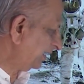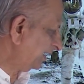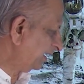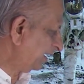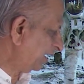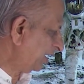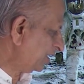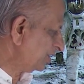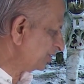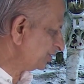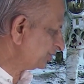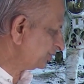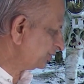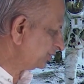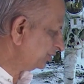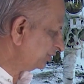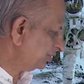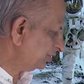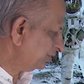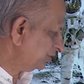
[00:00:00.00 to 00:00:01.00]
and
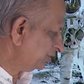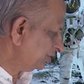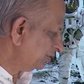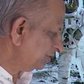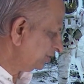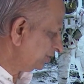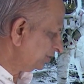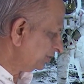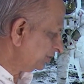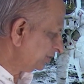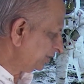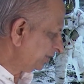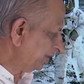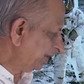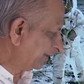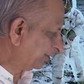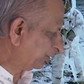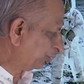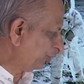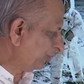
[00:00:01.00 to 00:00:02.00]
launched
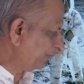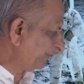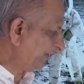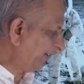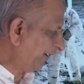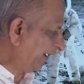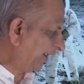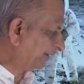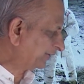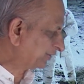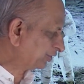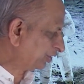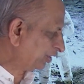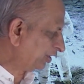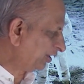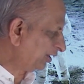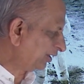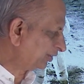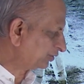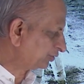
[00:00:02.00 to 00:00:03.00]
a crew of
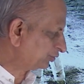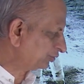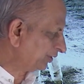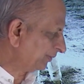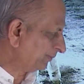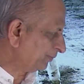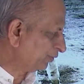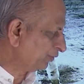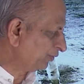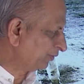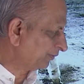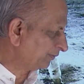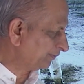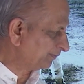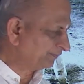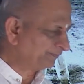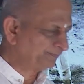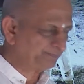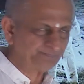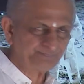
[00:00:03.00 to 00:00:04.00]
astronauts to the moon.
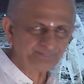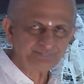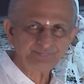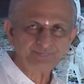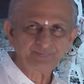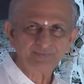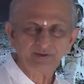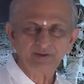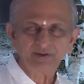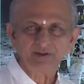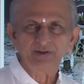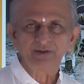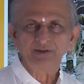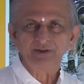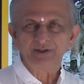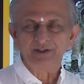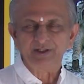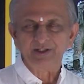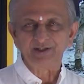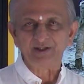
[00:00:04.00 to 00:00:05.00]

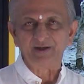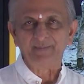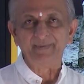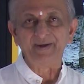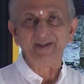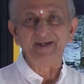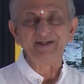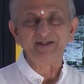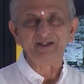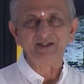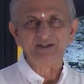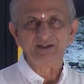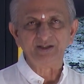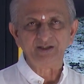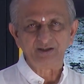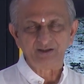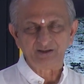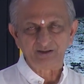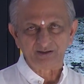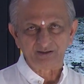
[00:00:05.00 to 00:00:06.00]
The American,
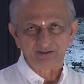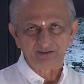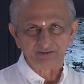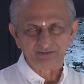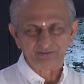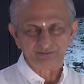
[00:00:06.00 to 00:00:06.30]
uh,